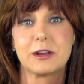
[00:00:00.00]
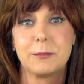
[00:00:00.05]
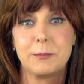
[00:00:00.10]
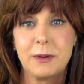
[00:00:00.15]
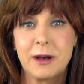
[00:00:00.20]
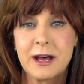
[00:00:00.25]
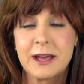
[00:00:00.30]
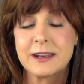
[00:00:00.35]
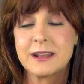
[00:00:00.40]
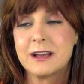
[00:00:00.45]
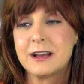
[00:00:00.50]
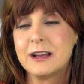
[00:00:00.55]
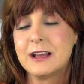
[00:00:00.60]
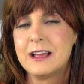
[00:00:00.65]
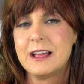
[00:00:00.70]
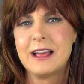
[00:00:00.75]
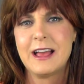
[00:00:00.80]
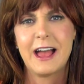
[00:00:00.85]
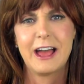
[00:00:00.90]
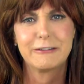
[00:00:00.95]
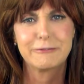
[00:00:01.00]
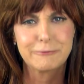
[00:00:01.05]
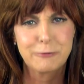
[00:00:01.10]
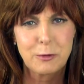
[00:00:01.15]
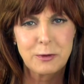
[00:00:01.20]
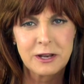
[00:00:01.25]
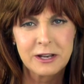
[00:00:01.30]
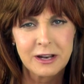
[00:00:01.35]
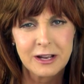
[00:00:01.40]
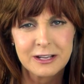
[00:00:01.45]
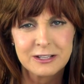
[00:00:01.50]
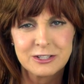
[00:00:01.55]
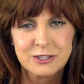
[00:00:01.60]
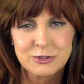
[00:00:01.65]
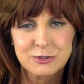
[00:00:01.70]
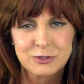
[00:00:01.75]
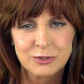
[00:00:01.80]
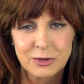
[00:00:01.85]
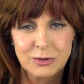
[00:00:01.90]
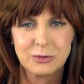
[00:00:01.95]
Gabbana at 49
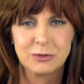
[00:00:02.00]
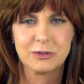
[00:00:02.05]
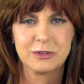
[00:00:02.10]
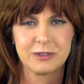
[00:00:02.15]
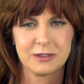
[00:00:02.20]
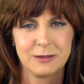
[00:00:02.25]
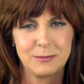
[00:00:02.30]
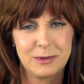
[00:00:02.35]
years old.